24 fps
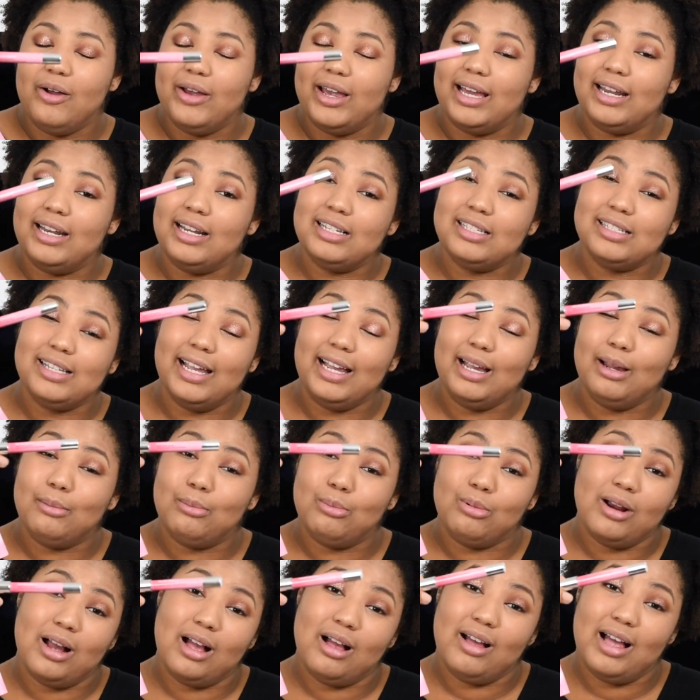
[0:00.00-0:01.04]
and it's like a
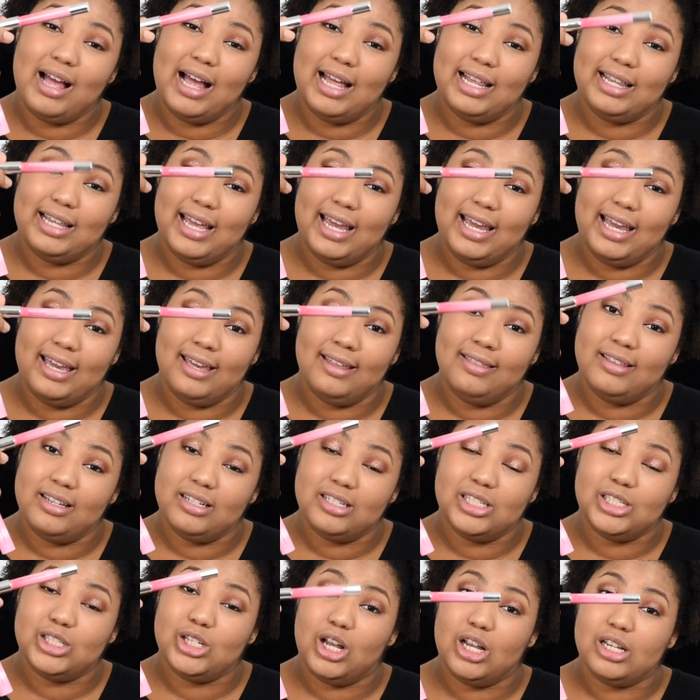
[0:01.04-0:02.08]
brow highlight, and
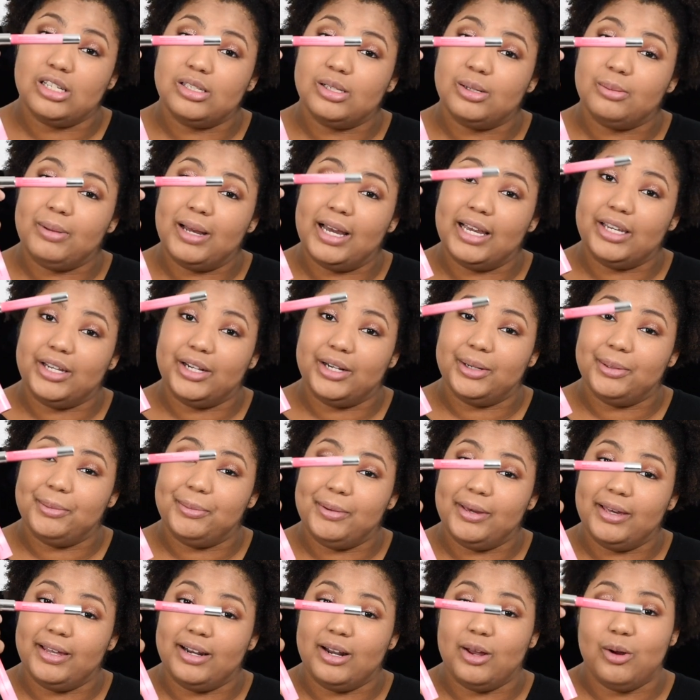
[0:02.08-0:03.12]
this is also by
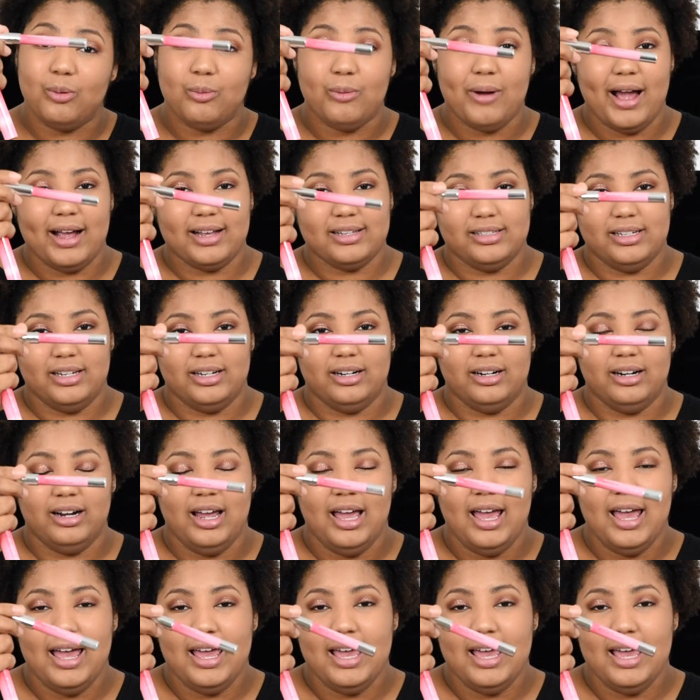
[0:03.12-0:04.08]
European Wax Center.